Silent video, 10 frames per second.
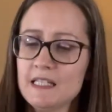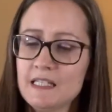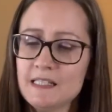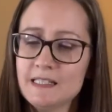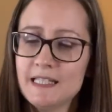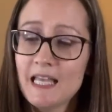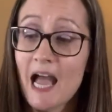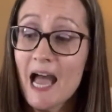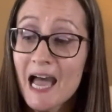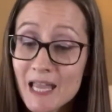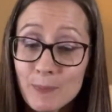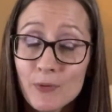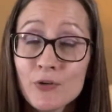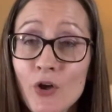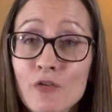is the
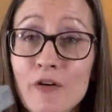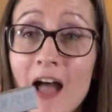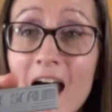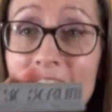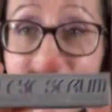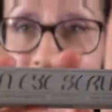Hypernova Eye